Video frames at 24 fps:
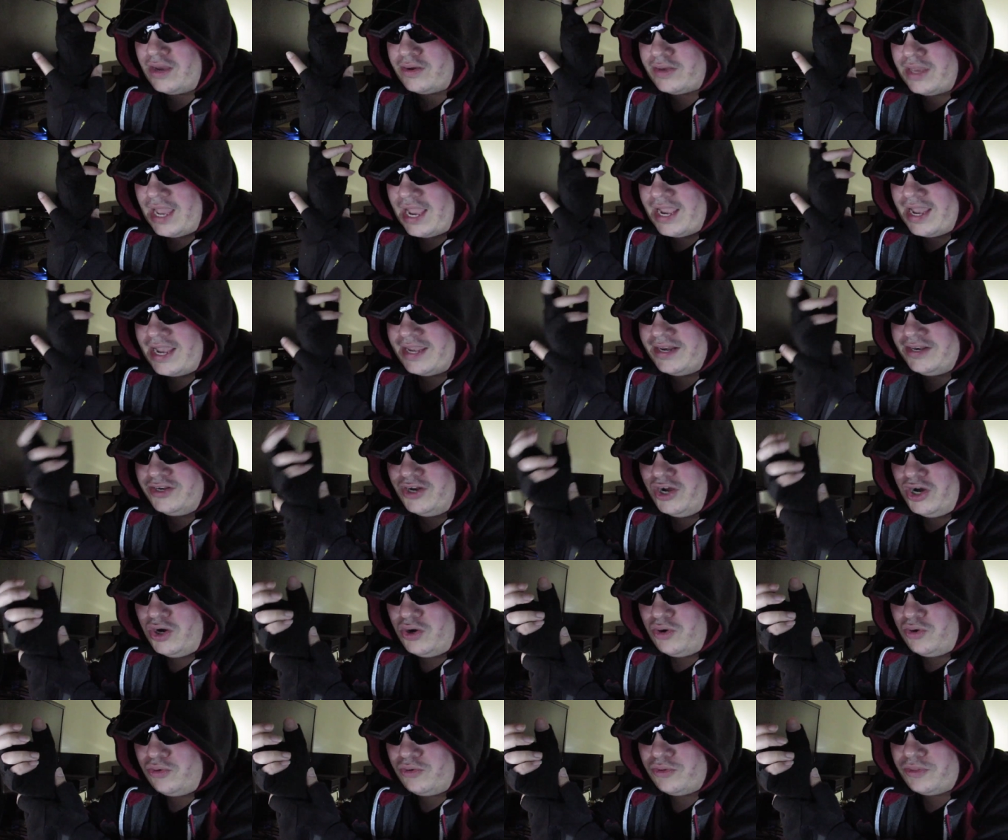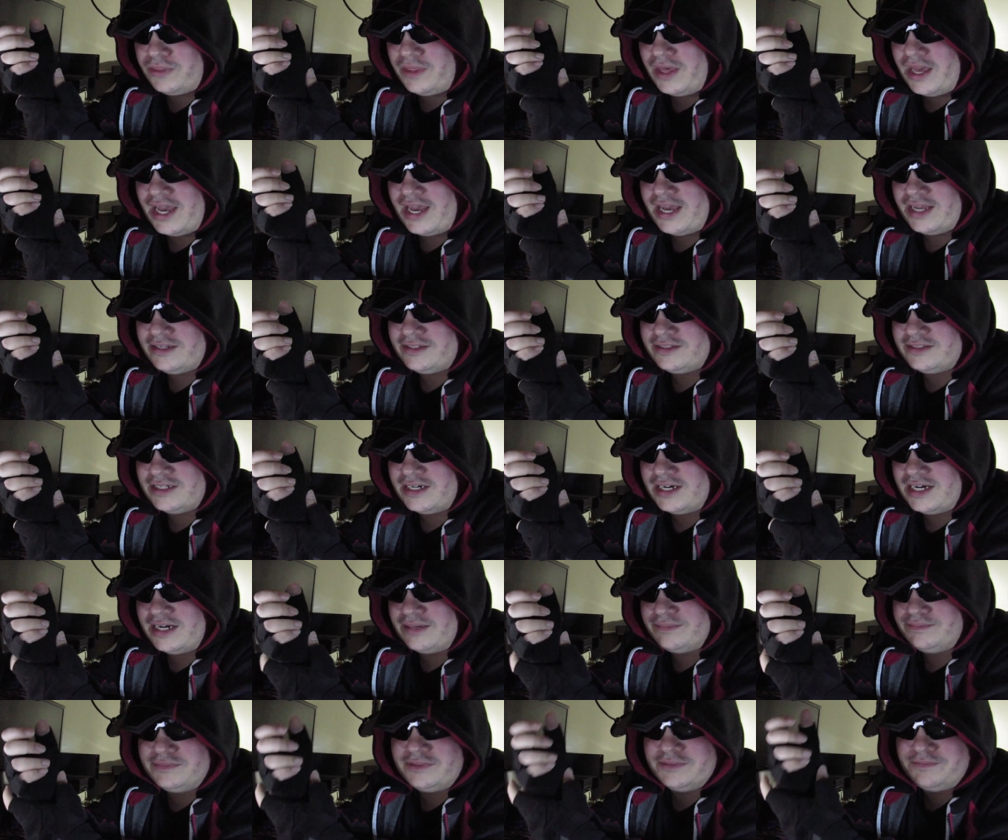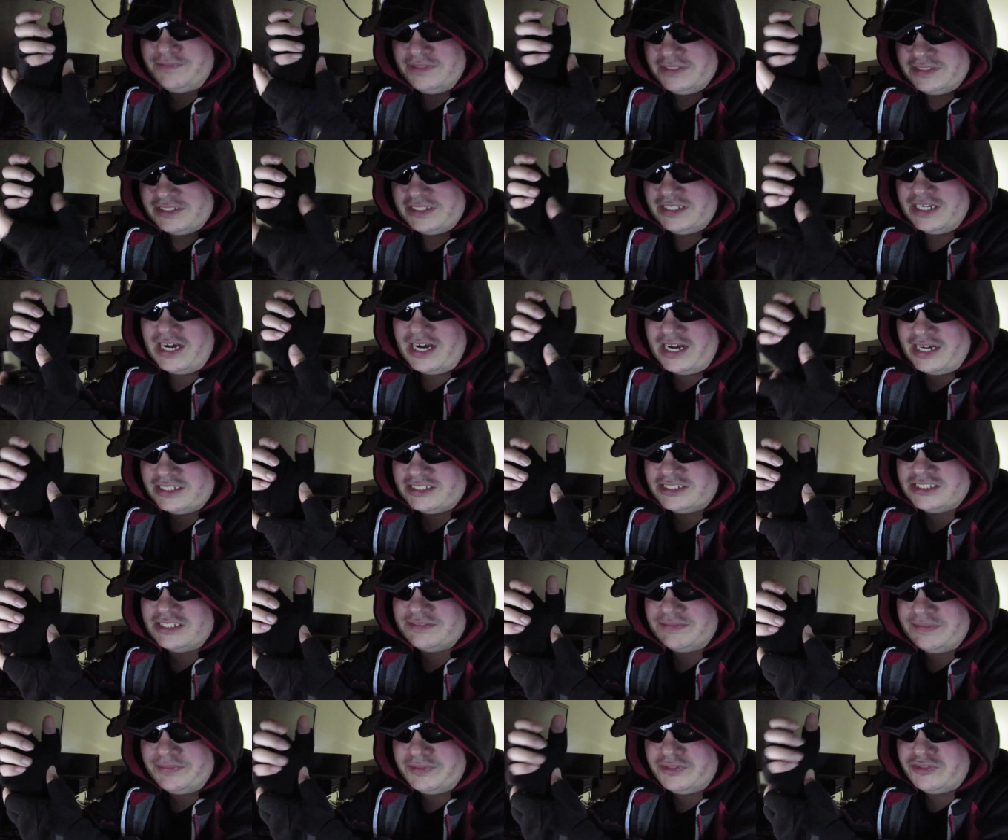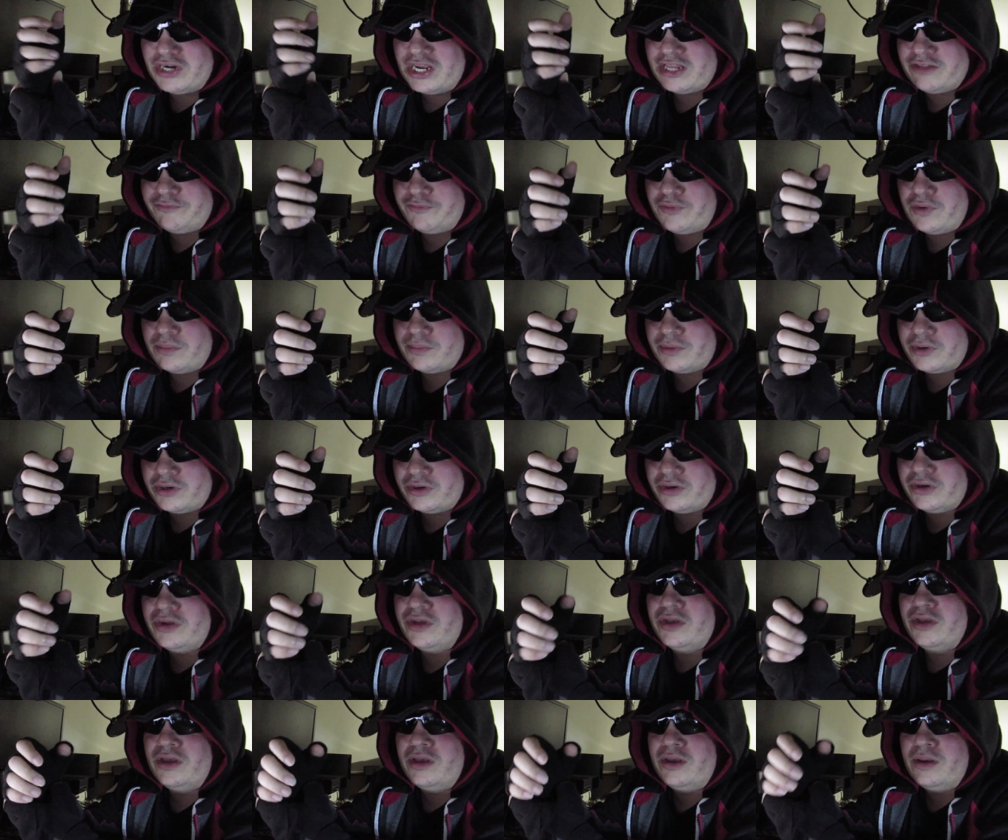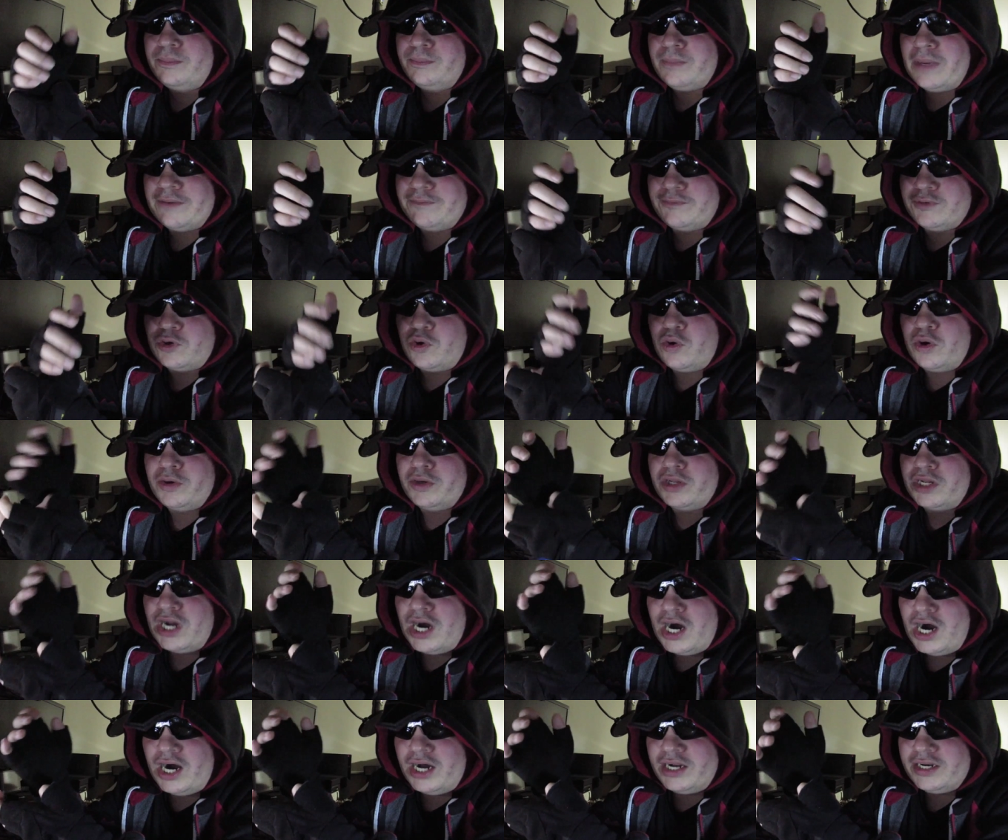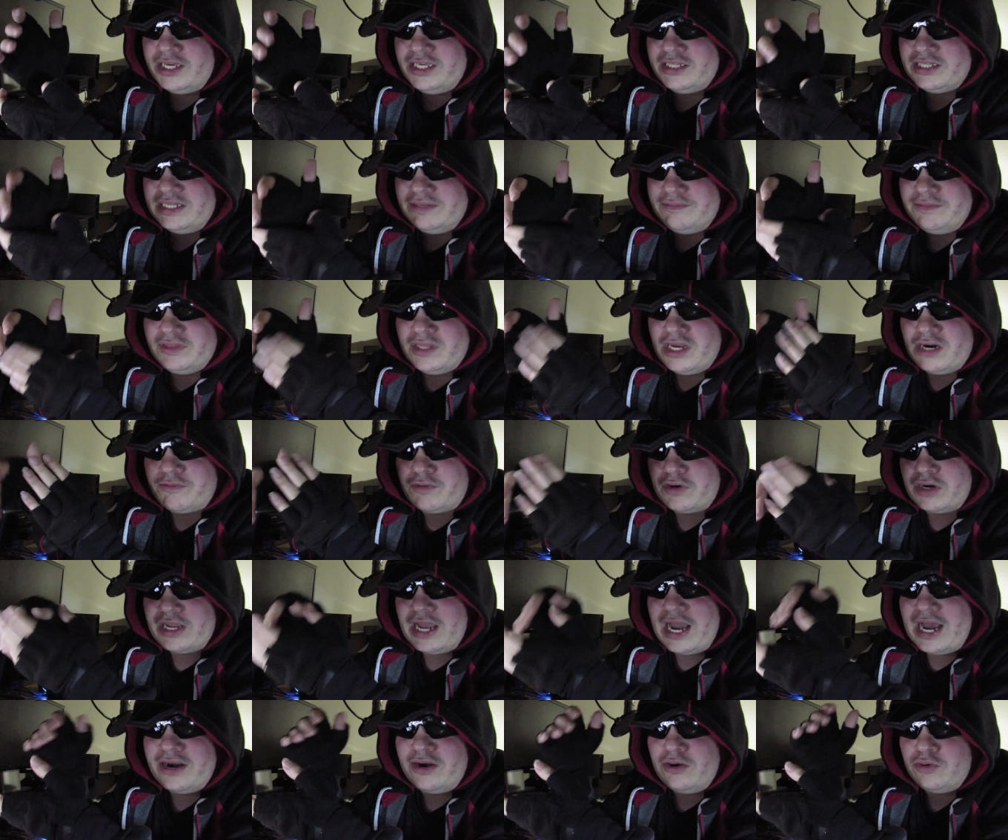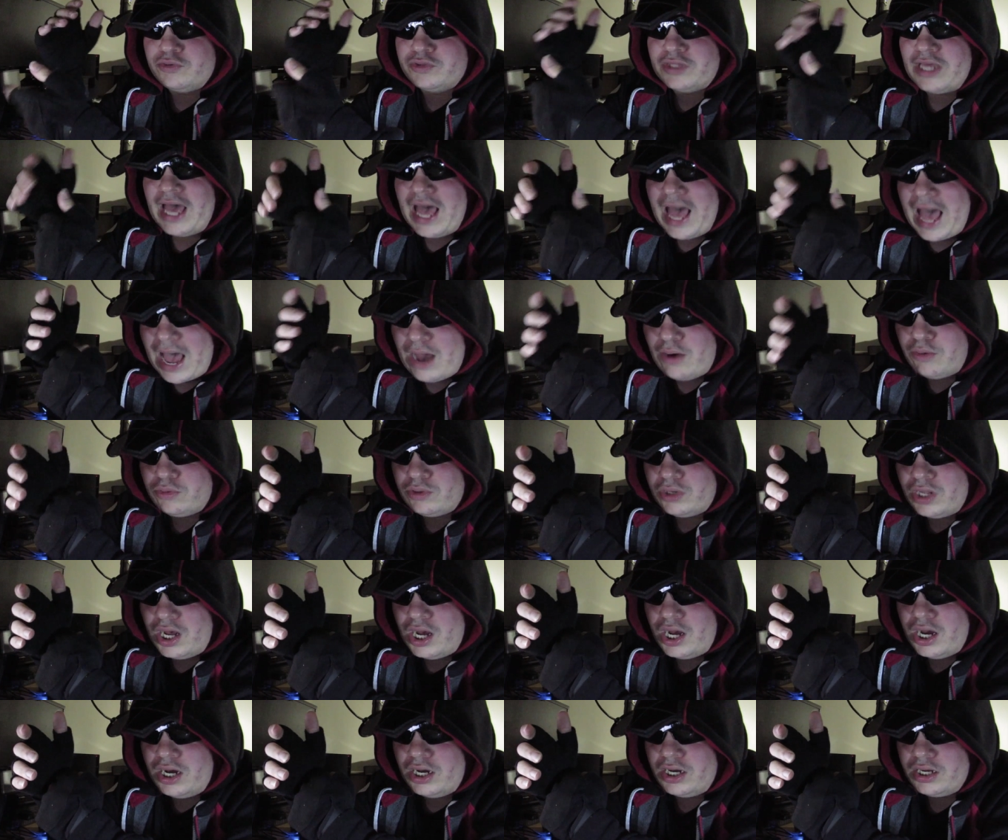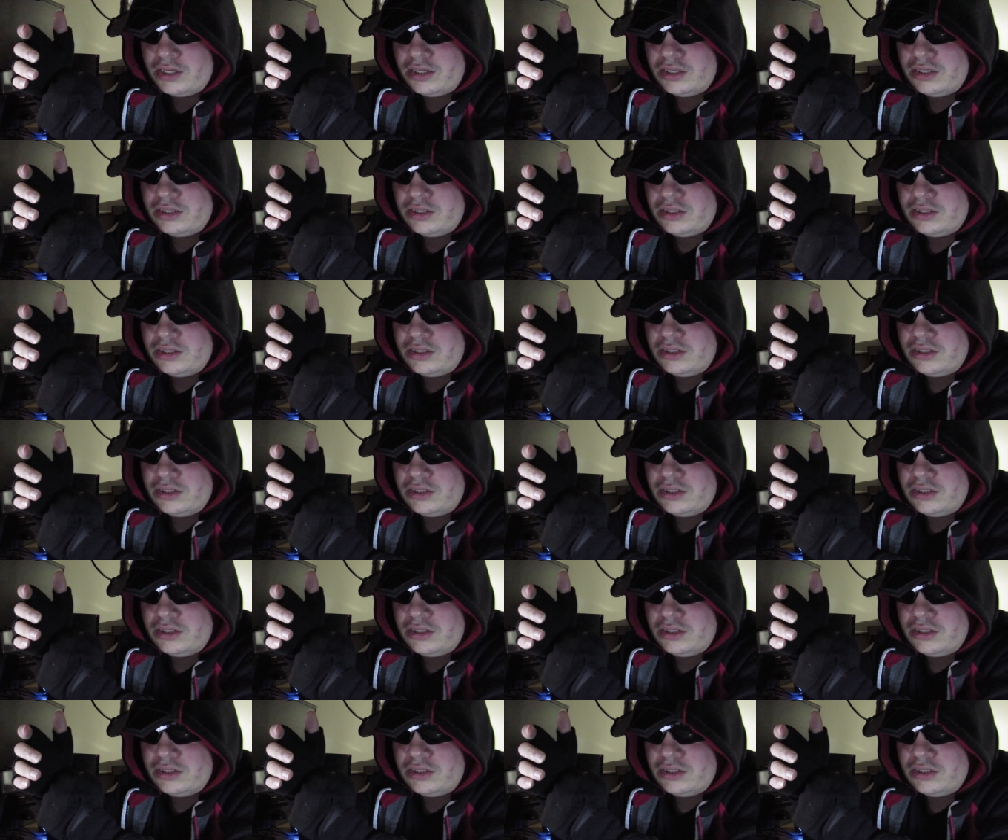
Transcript: okay, I, I know that uh, the physiology of a transformer, after going to Connie, living there for God knows how long,